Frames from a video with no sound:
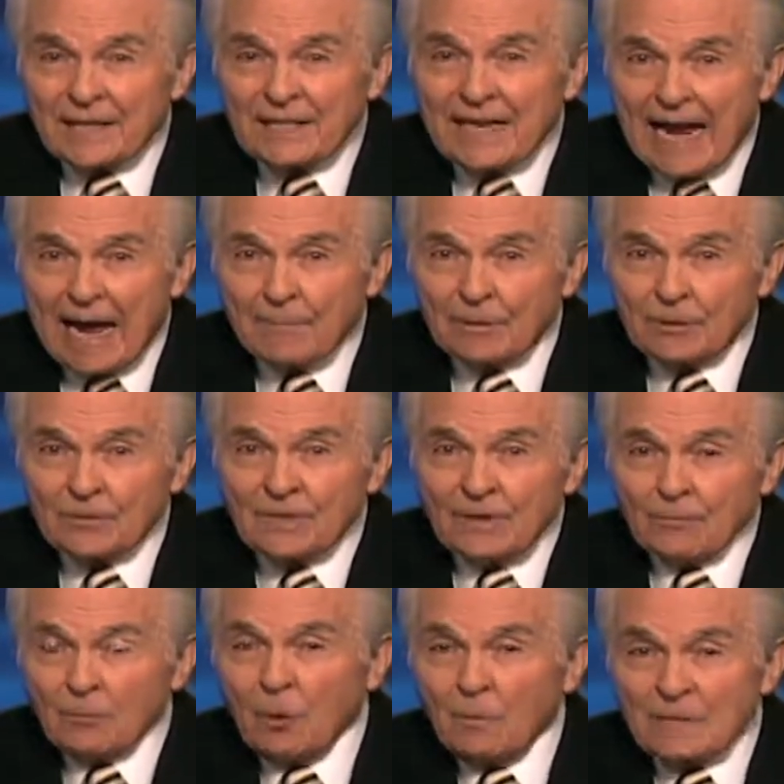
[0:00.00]
this happened.
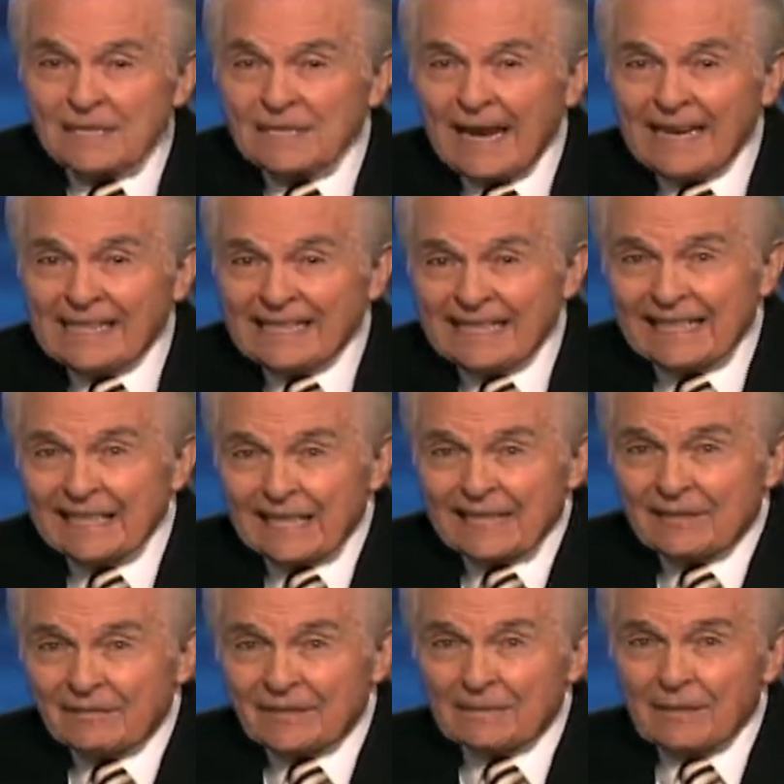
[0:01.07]
Romans
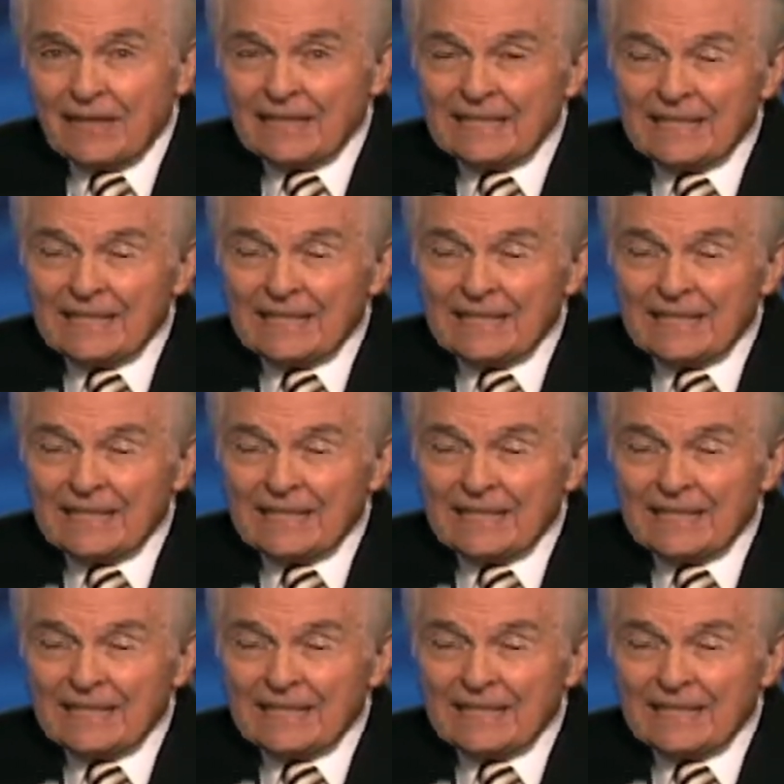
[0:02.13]
9:10-11.